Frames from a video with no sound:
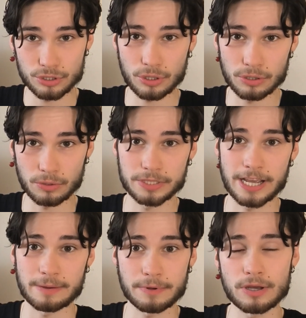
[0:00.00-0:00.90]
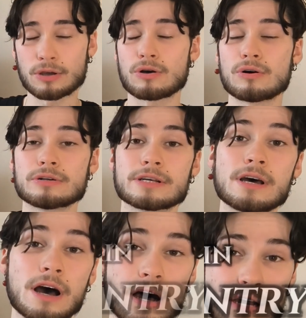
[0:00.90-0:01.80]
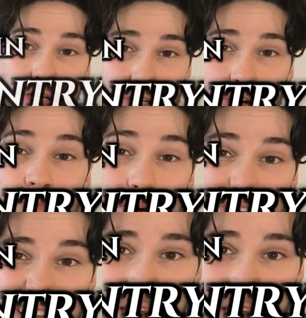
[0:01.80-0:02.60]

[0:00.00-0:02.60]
solo tape called October